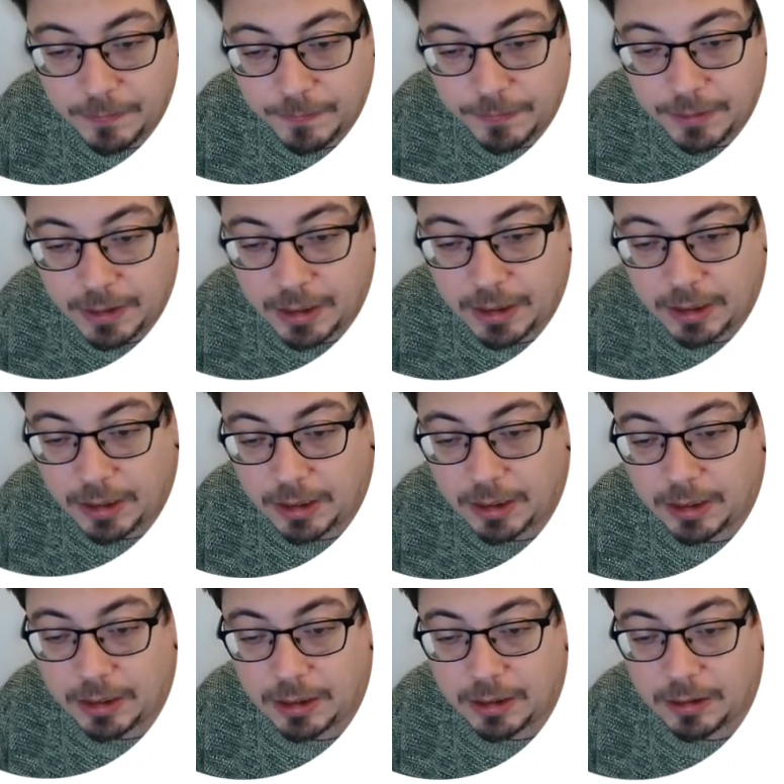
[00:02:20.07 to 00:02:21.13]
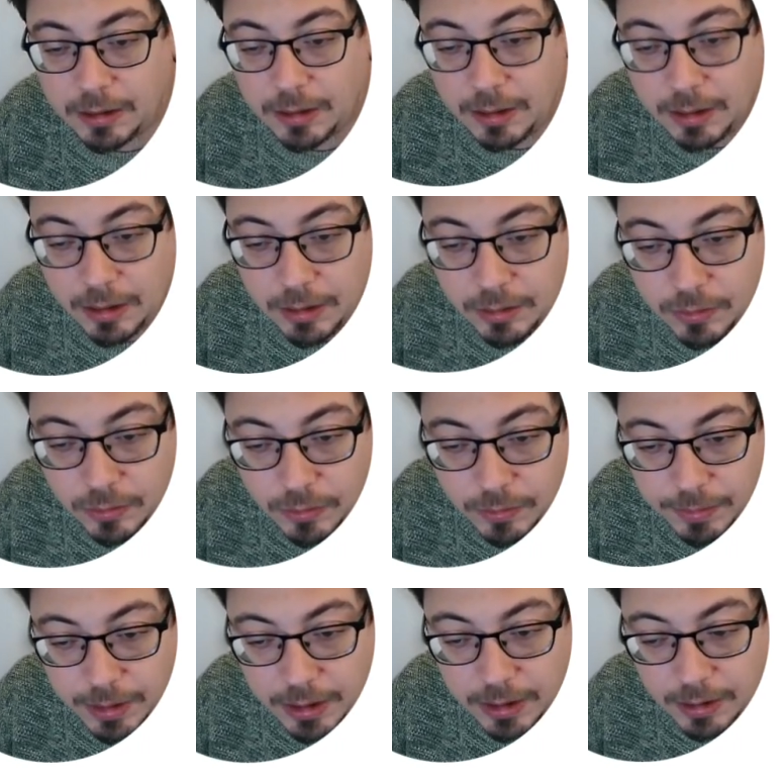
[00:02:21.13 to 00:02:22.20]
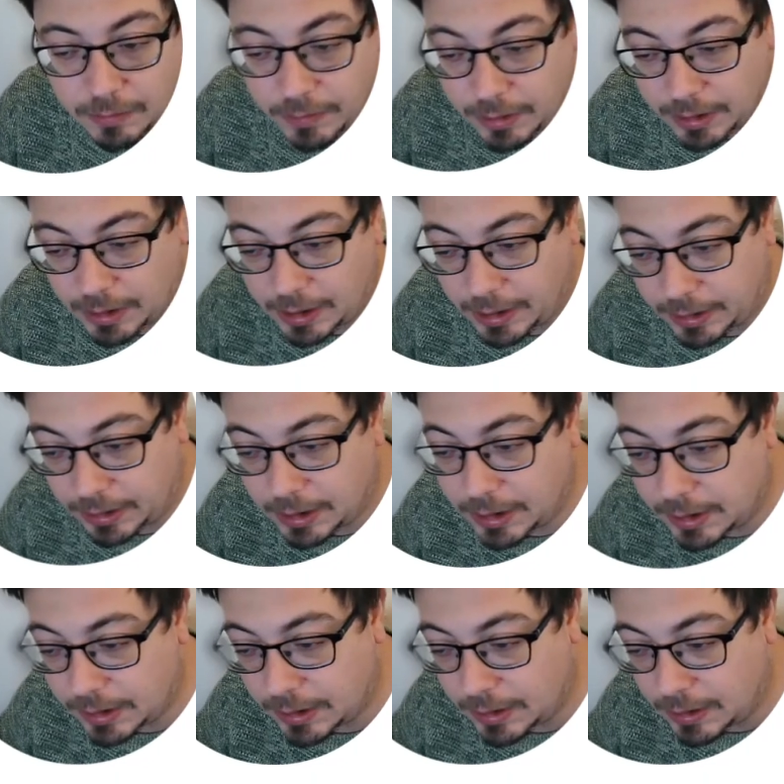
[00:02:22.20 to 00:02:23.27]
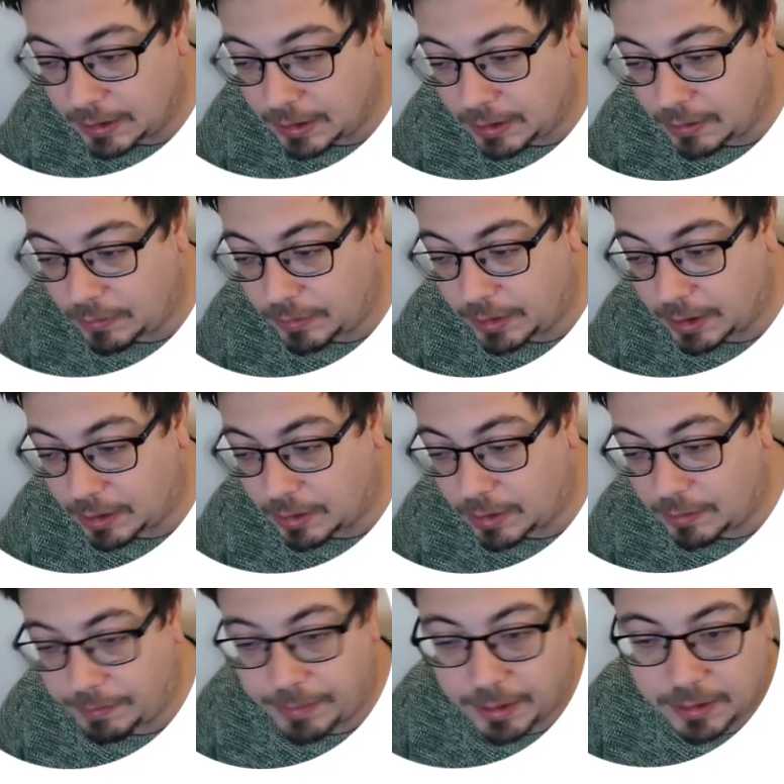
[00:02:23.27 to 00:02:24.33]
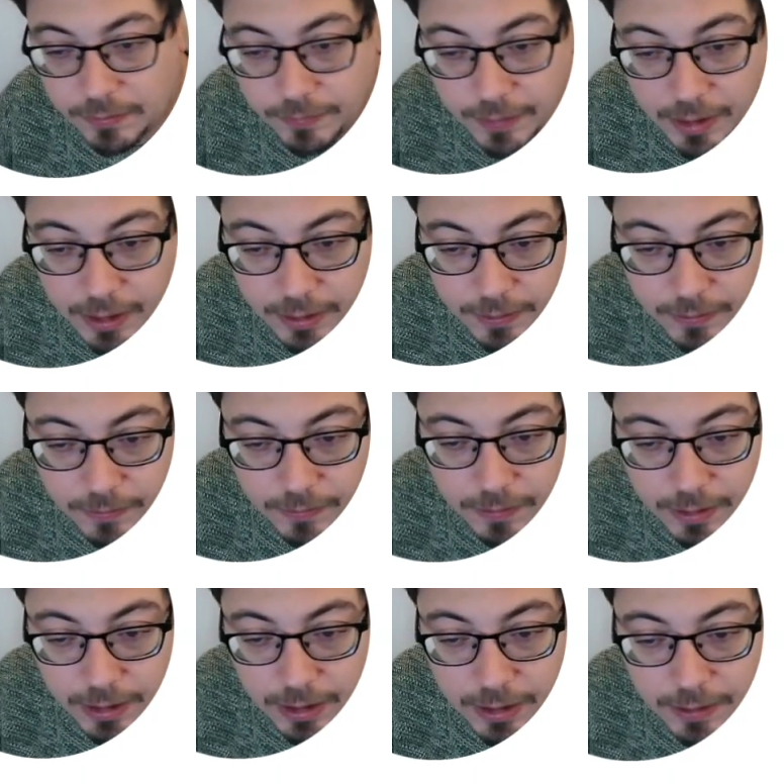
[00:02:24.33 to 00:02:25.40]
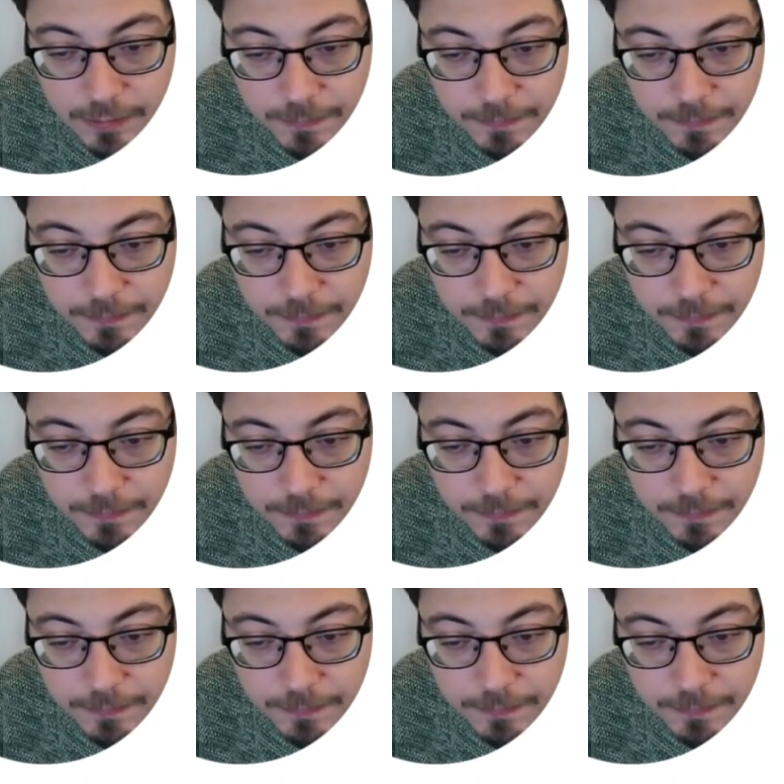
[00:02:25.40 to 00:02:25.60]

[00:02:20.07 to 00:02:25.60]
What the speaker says: they need to be written like this, with a complex value here,